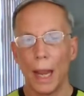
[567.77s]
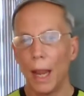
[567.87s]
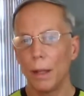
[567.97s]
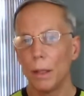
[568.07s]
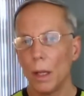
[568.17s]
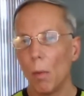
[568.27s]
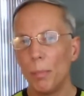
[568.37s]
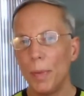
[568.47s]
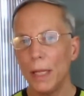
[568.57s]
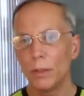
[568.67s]
And the
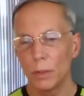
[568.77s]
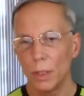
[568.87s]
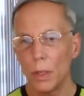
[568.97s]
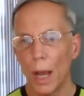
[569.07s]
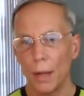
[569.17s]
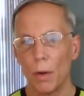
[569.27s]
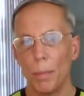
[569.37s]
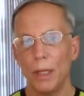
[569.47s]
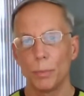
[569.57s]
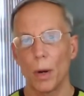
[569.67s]
obese,
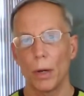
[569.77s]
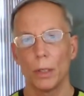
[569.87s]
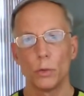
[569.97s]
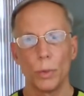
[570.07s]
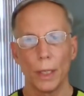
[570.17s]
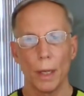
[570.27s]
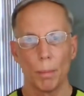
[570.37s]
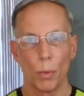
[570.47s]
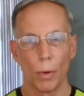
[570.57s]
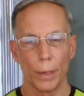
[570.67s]
non-obese part is really
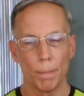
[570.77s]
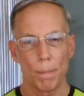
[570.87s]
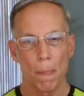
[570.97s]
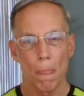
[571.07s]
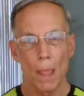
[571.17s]
important.